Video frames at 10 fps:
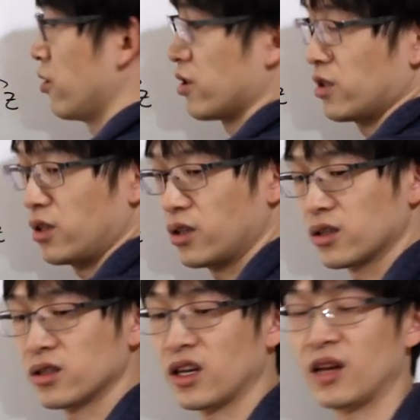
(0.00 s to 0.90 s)
to see the
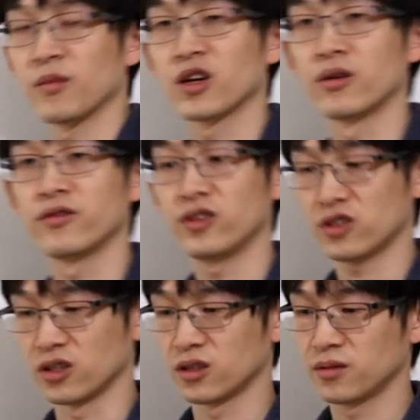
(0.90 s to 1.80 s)
same
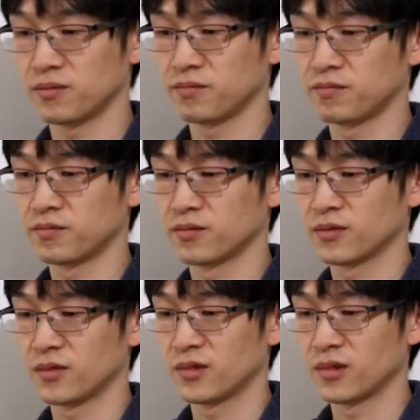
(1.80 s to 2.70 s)
coefficient,
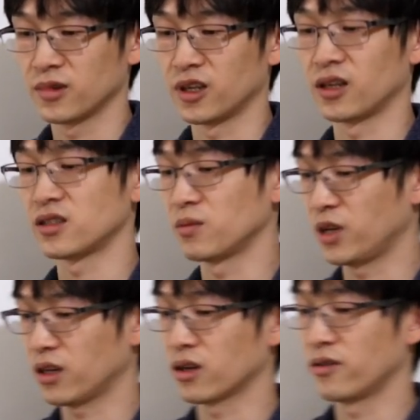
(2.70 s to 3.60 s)
right? That's the
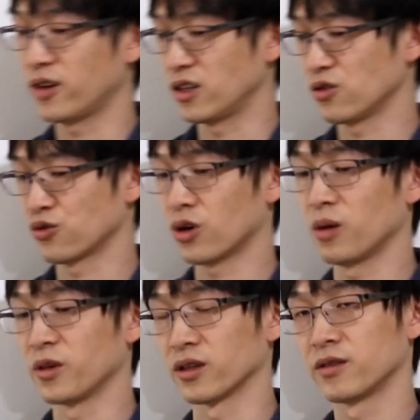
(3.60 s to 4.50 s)
meaning of
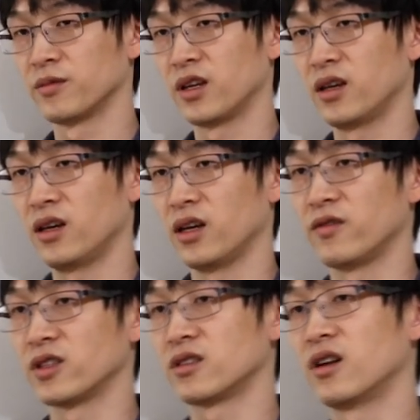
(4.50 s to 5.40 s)
isotropic.
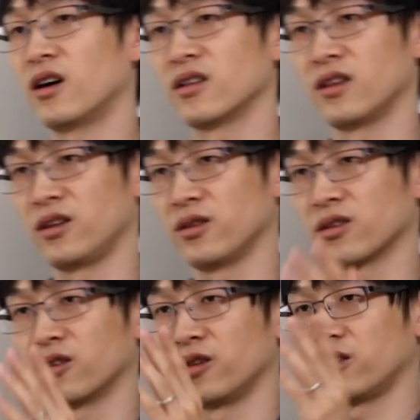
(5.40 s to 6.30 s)
If it's not, then you're
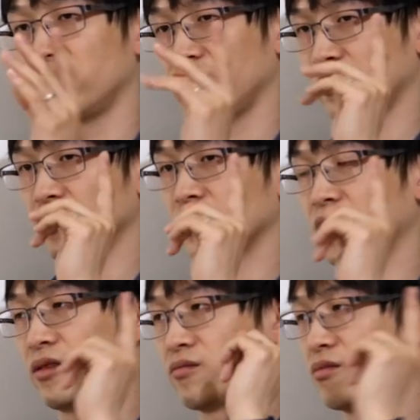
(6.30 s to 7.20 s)
going to,
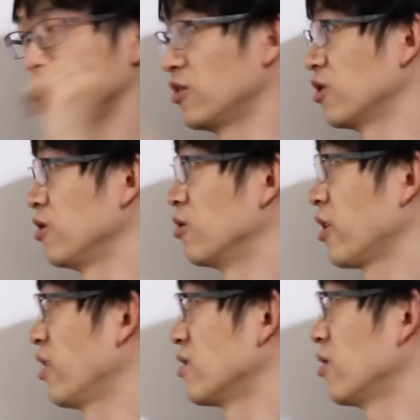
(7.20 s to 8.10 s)
okay, you
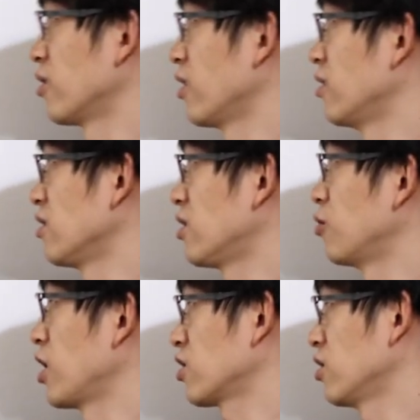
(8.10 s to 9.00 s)
can say, okay, this
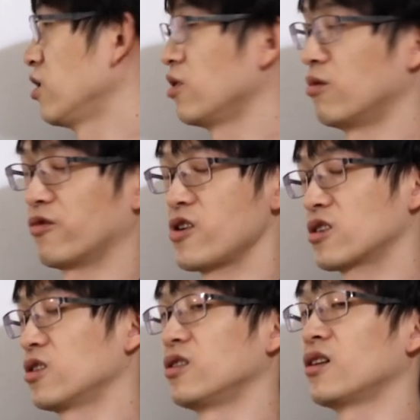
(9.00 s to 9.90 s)
direction, the
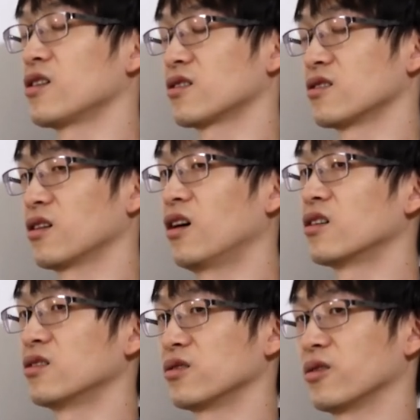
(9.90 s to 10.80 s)
refraction index is
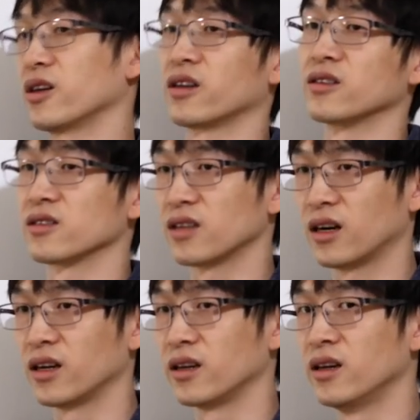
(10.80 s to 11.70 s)
larger, so I can
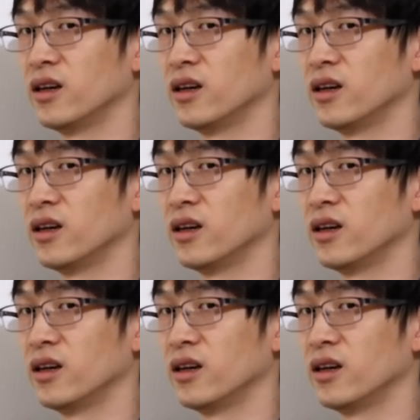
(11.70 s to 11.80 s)
assign,